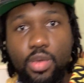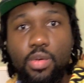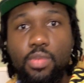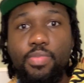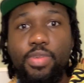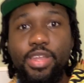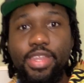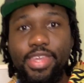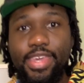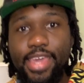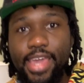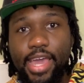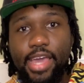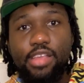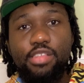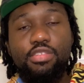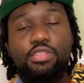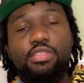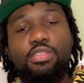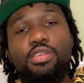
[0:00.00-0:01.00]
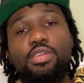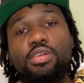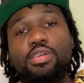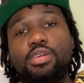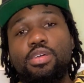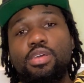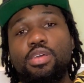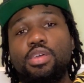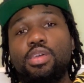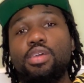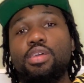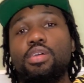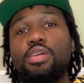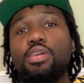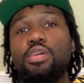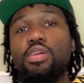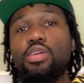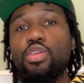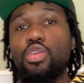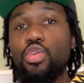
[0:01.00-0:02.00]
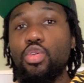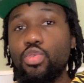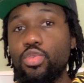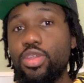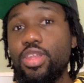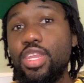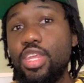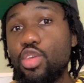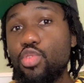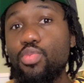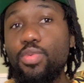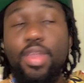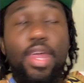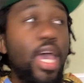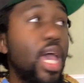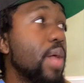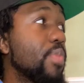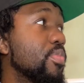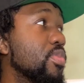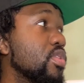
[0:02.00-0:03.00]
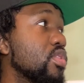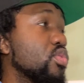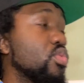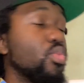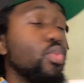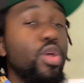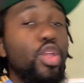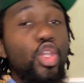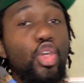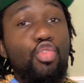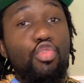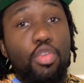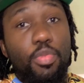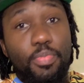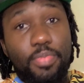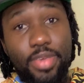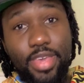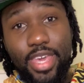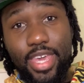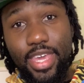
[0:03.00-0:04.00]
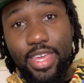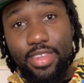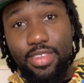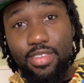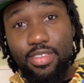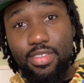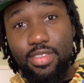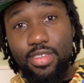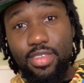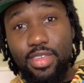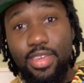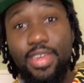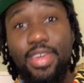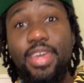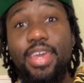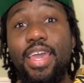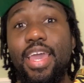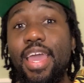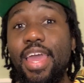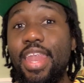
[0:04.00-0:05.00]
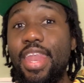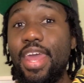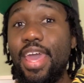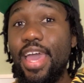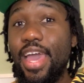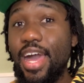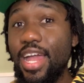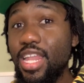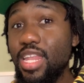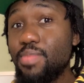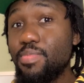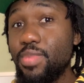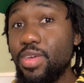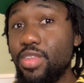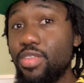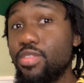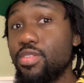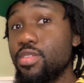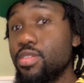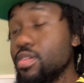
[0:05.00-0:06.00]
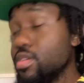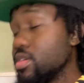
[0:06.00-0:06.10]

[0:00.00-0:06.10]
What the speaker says: But yes, unity is what happens when you repeat an element